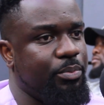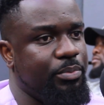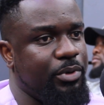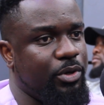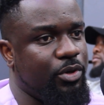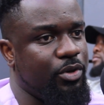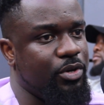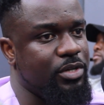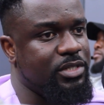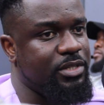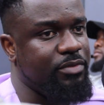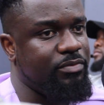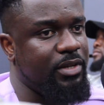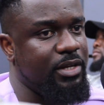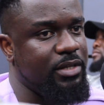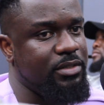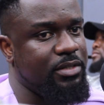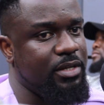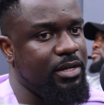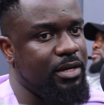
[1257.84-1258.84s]
Because if
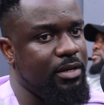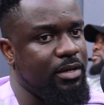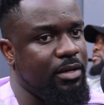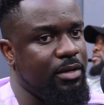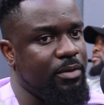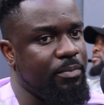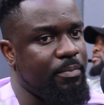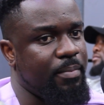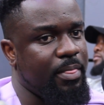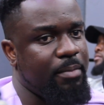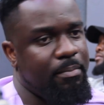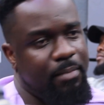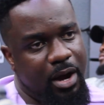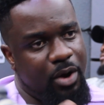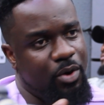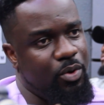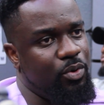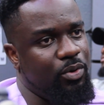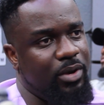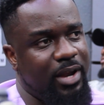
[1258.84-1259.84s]
they say, my
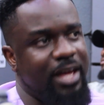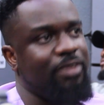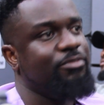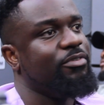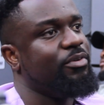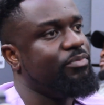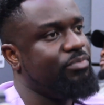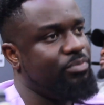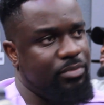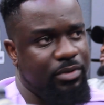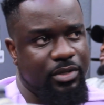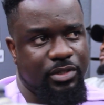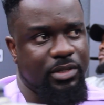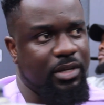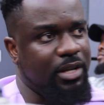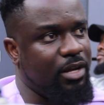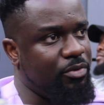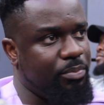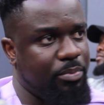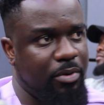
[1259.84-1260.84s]
whole life there's a
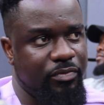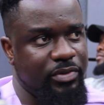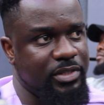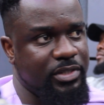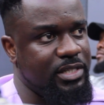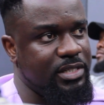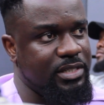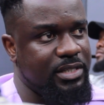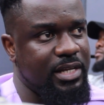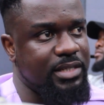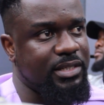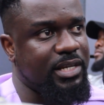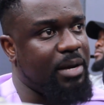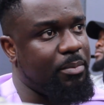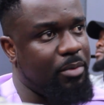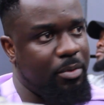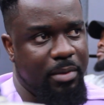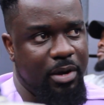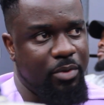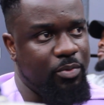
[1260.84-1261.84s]
lot of prophecies that's
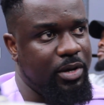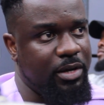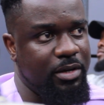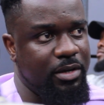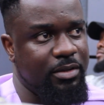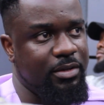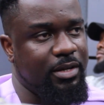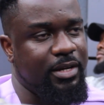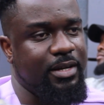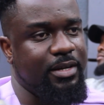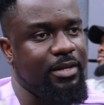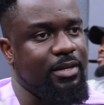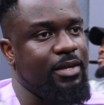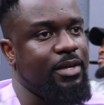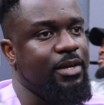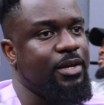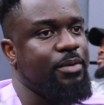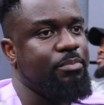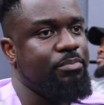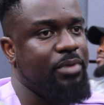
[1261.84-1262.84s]
come on my way. Like
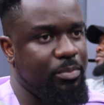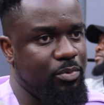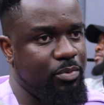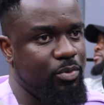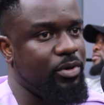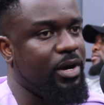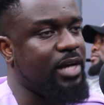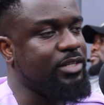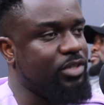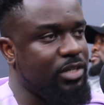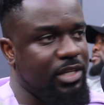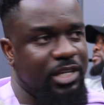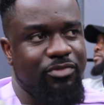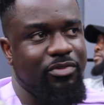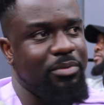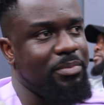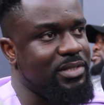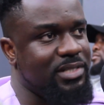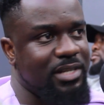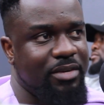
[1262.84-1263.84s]
people actually
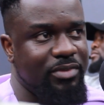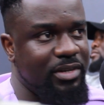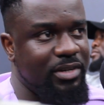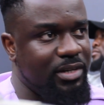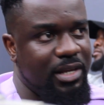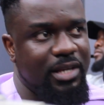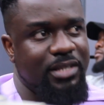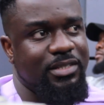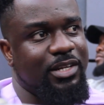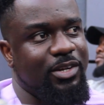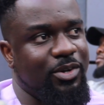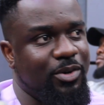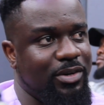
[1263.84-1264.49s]
giving me 7 days and